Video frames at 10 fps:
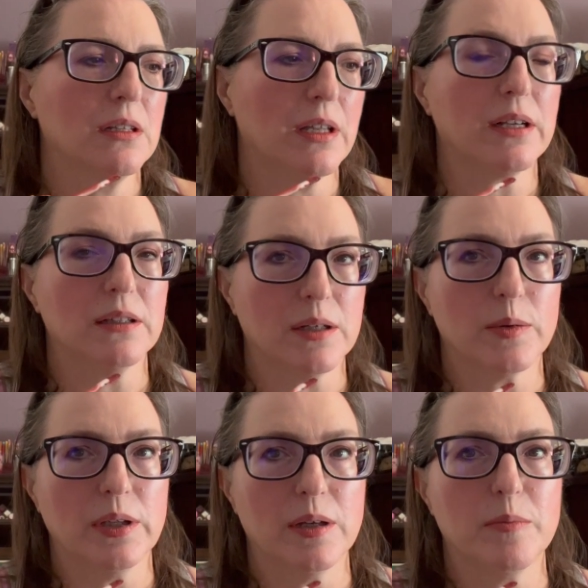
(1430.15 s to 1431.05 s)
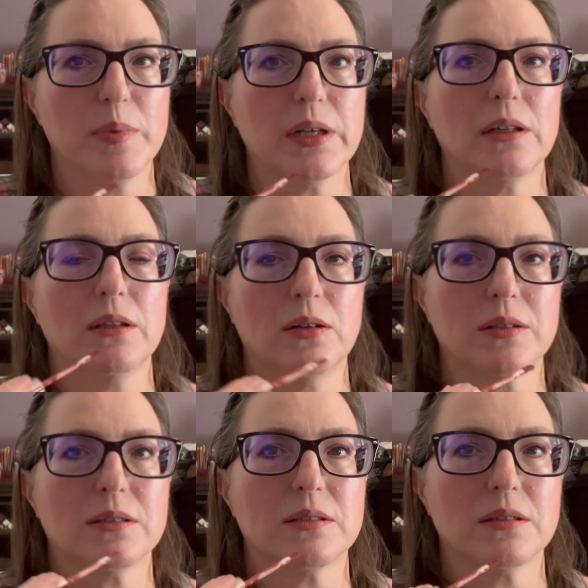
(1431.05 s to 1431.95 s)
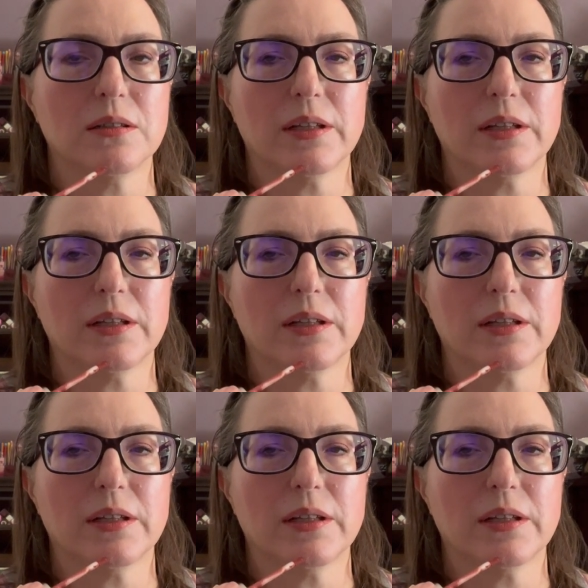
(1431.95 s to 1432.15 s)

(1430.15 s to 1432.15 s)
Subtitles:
like a liquid lip, but it looks